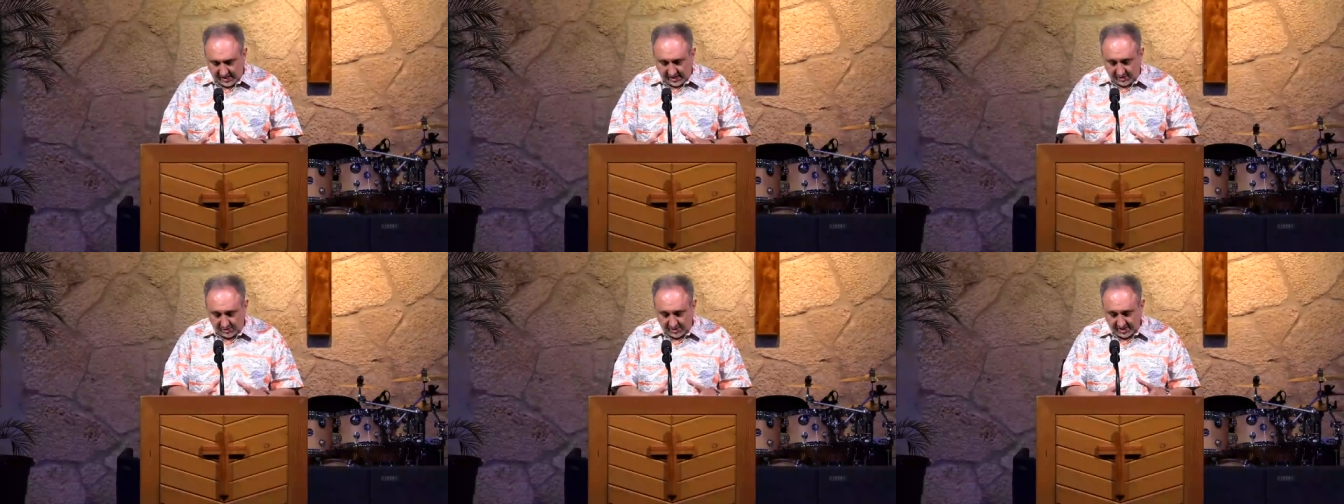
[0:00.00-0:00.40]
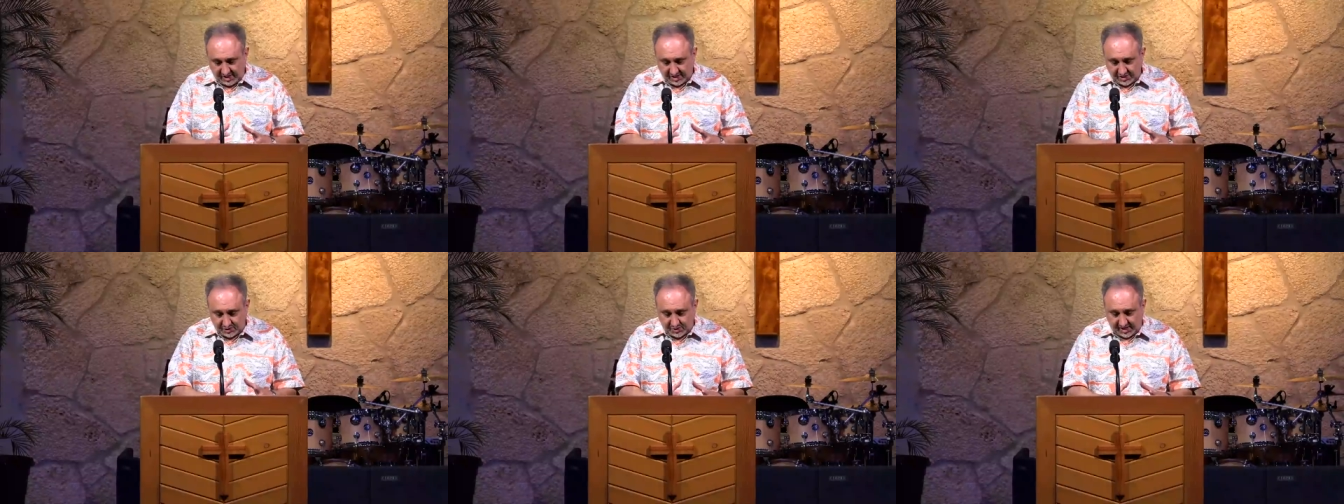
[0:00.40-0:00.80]
not
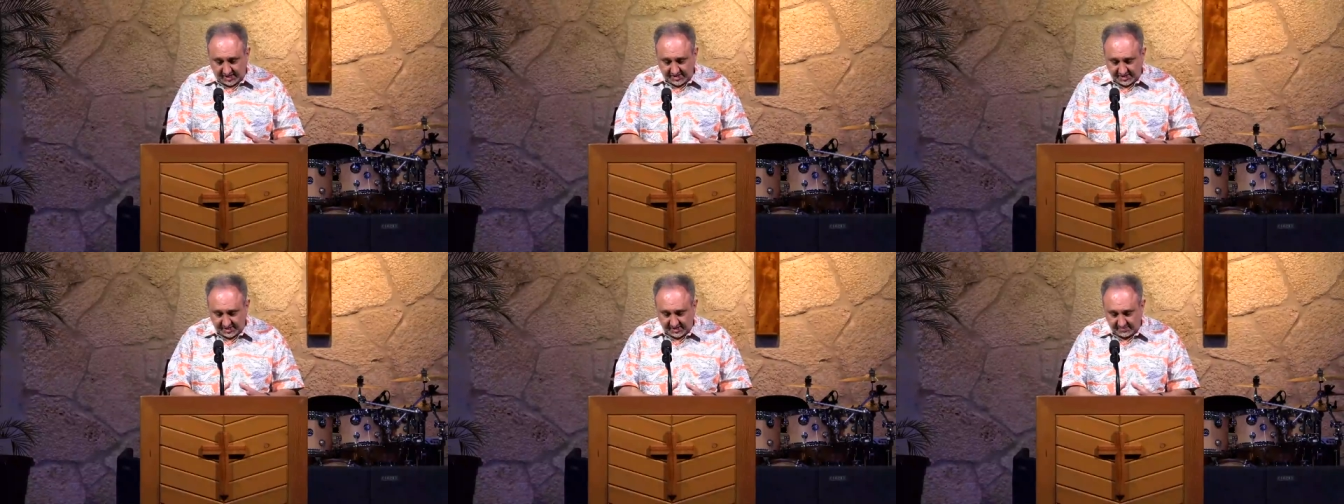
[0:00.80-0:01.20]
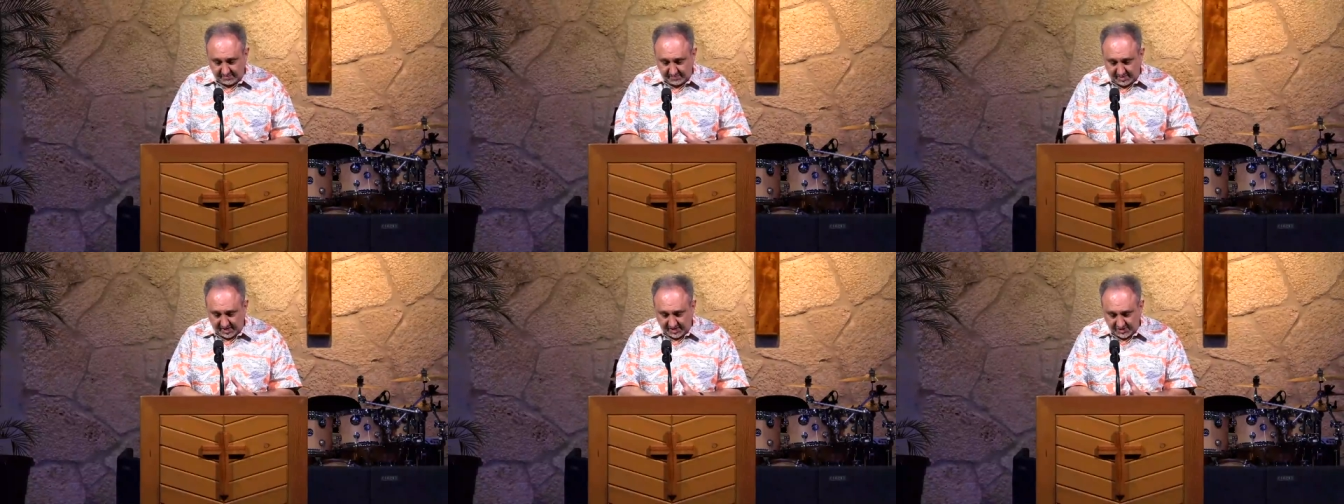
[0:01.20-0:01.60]
only address
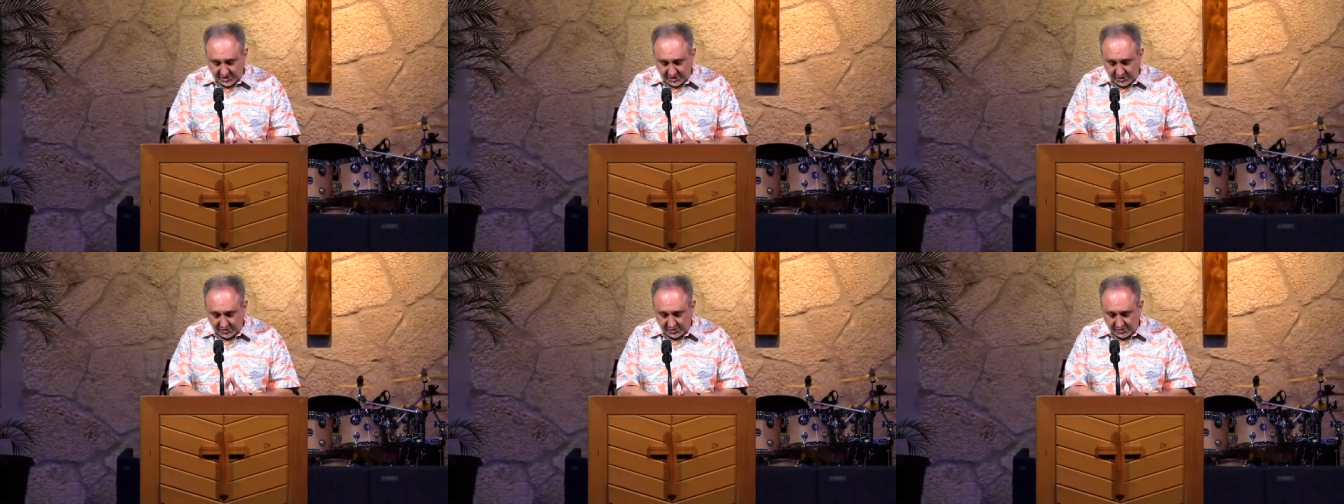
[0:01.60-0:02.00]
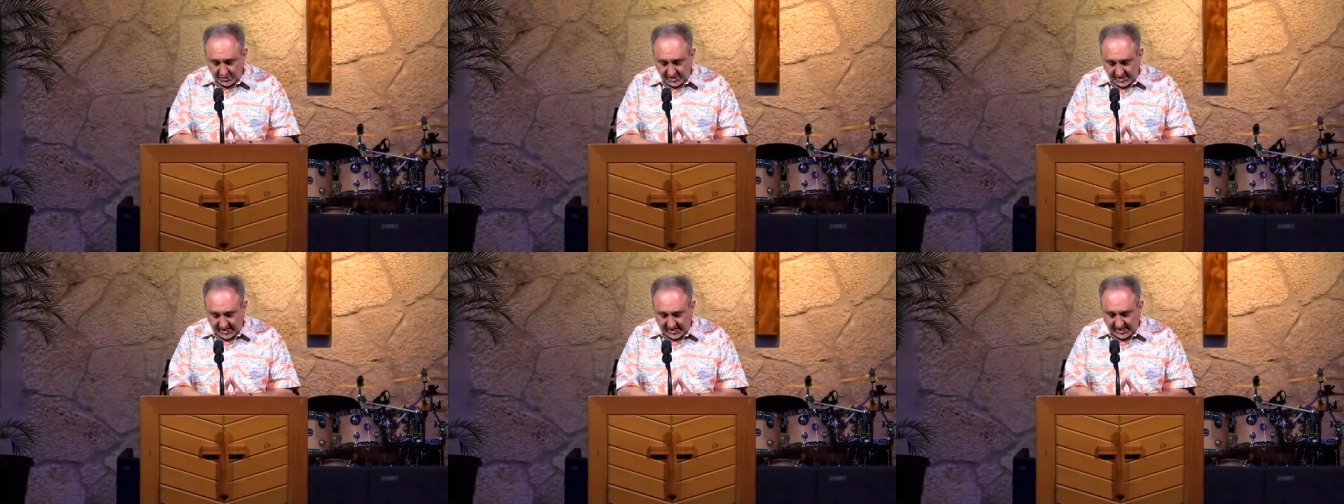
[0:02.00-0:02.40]
it, but
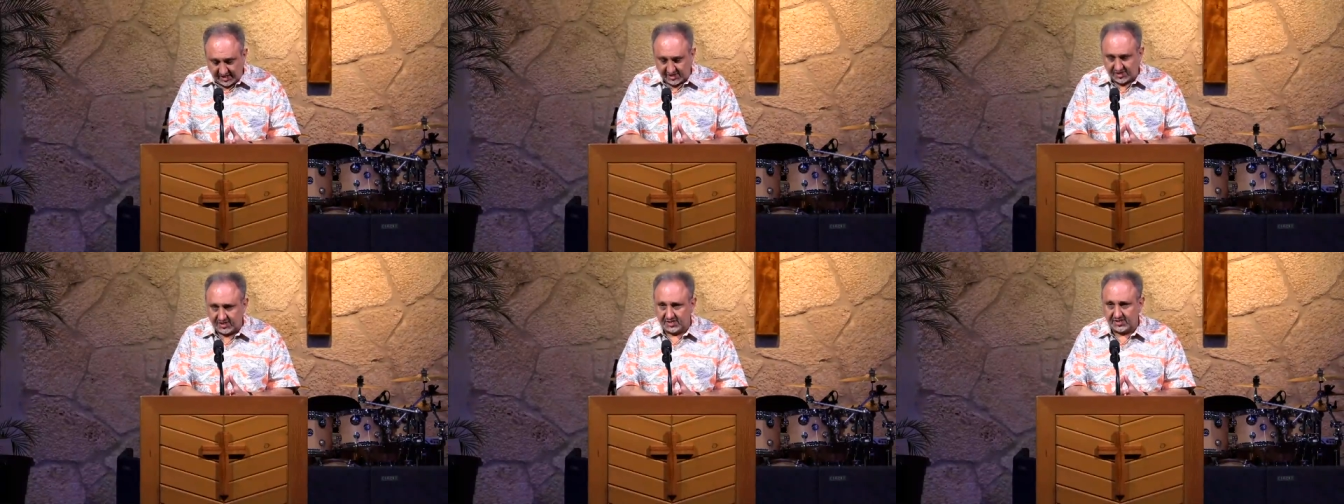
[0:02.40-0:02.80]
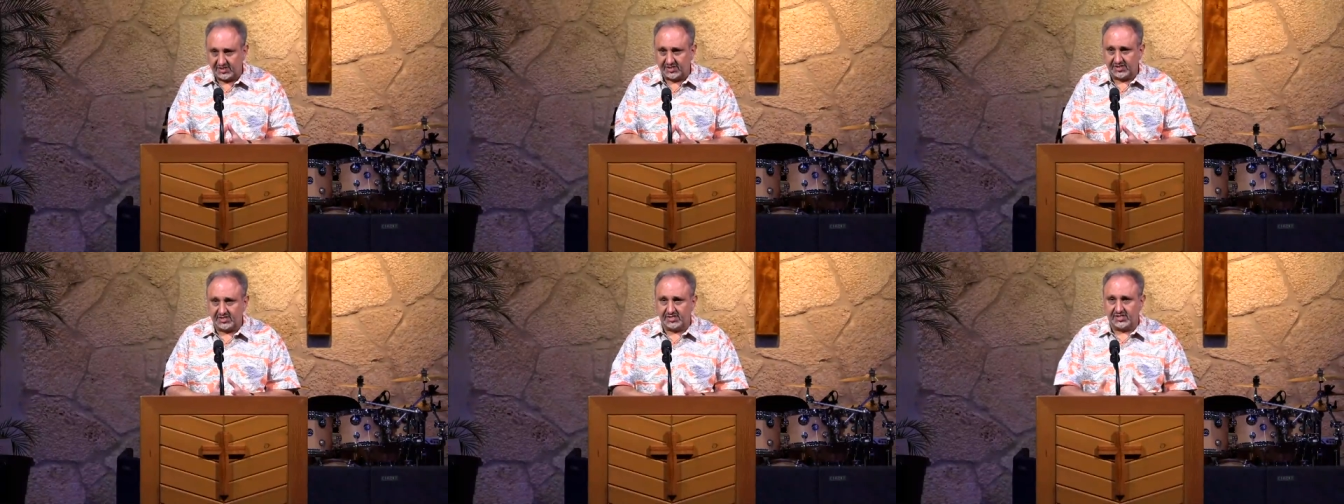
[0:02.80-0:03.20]
to get it to
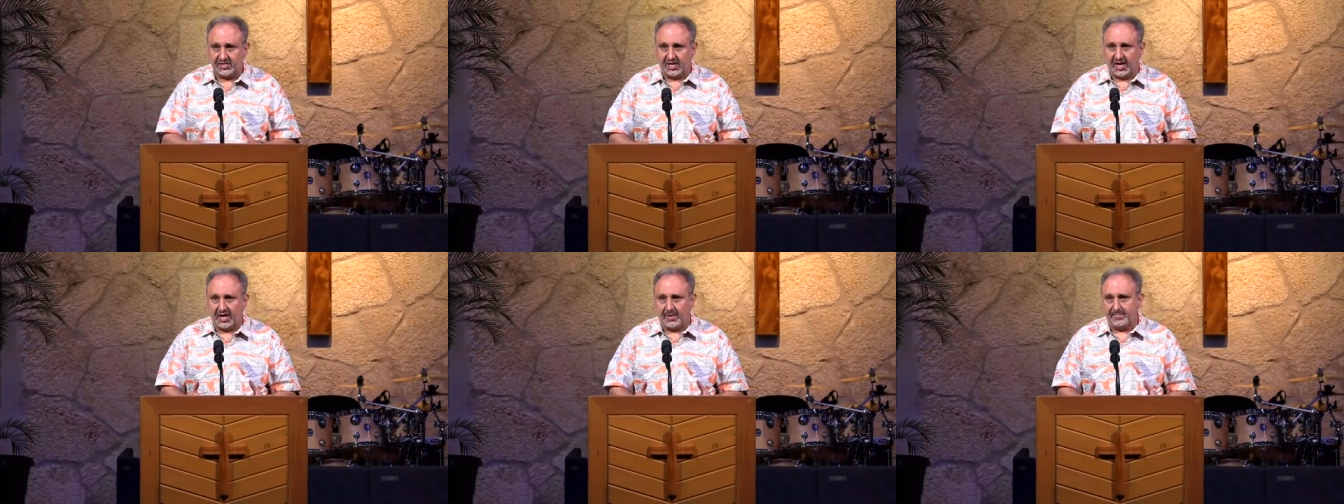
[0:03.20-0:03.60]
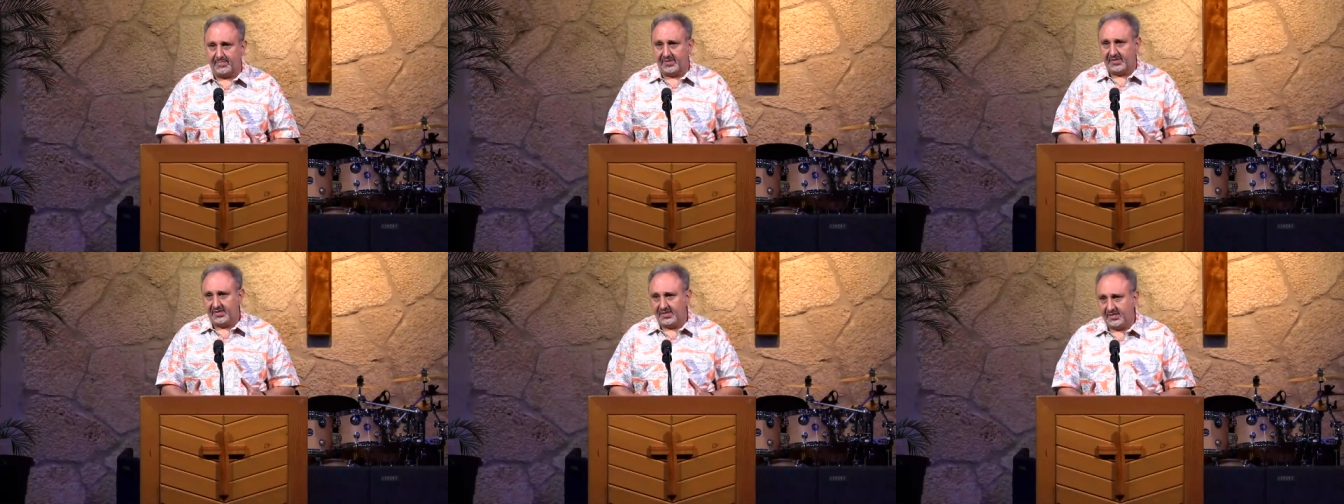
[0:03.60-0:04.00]

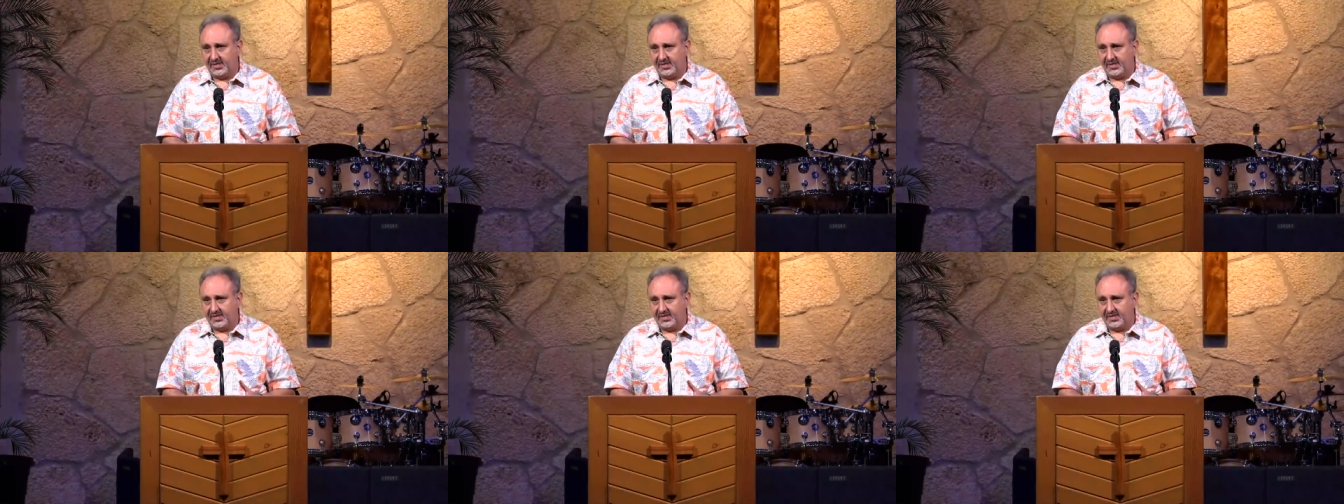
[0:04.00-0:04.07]
stop